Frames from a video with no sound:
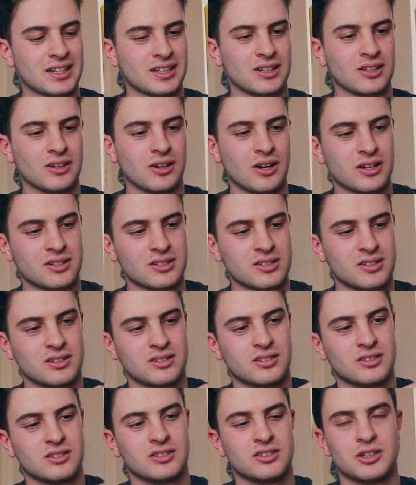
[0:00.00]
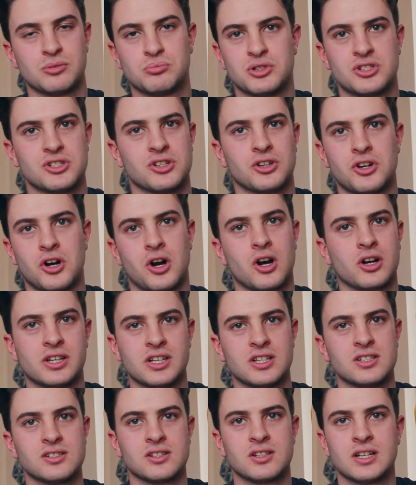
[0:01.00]
it a lot. You can put your car
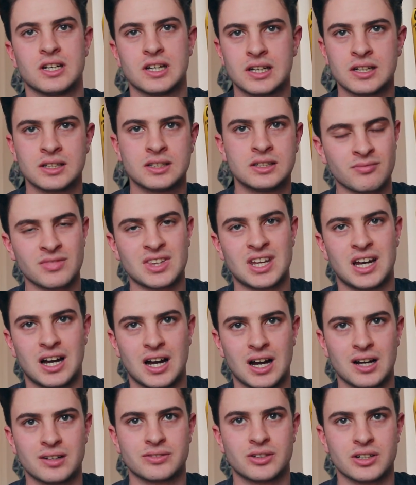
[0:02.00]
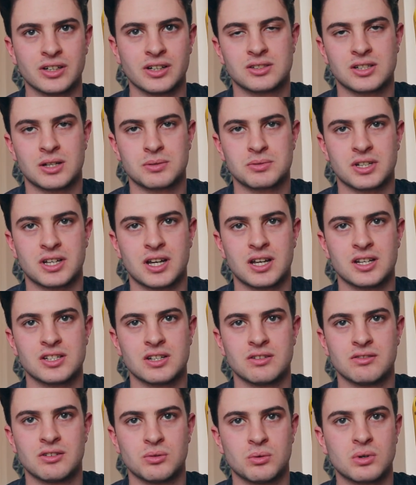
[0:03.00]
keys in here. I've got a Samsung
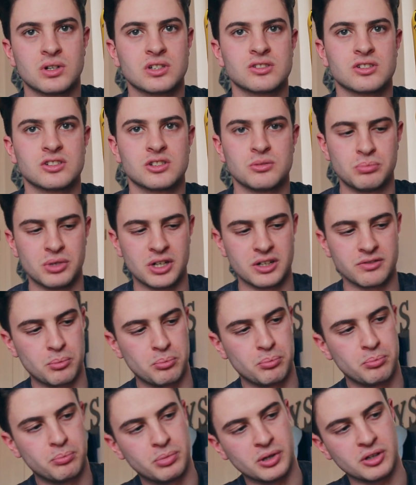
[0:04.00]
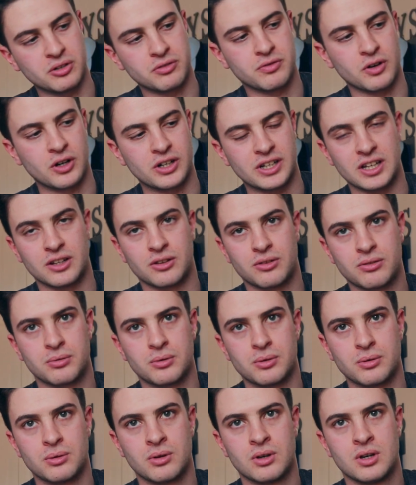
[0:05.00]
A71, so it's a bit of a big phone to get
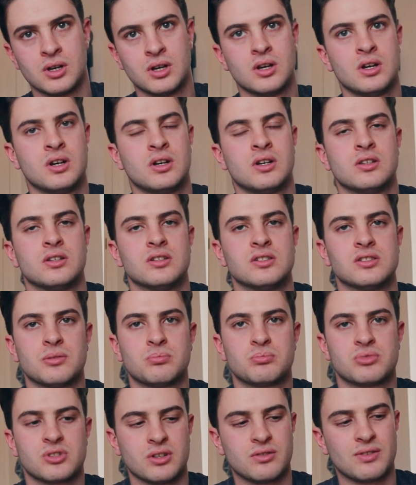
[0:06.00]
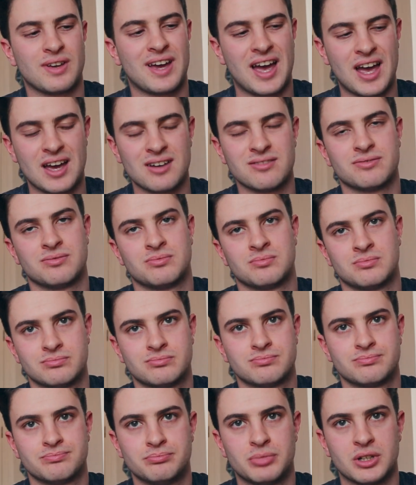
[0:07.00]
through the zip. So if you have
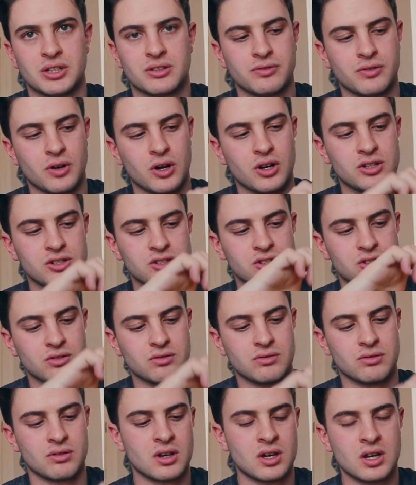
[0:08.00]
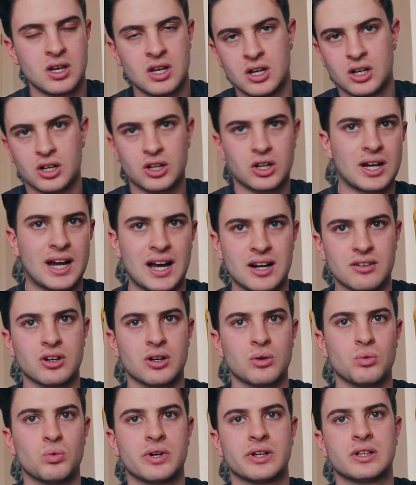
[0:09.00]
big phones, you've kind of got
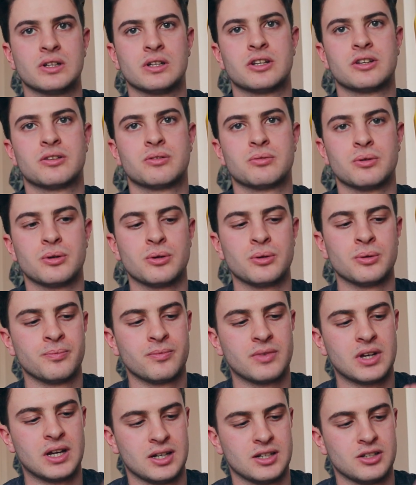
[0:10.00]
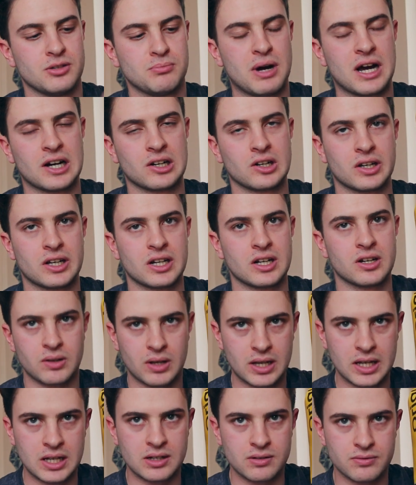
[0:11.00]
to wiggle it through and you might not get it
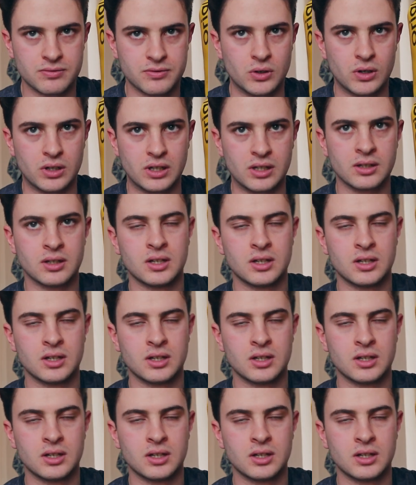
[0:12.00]
in fully.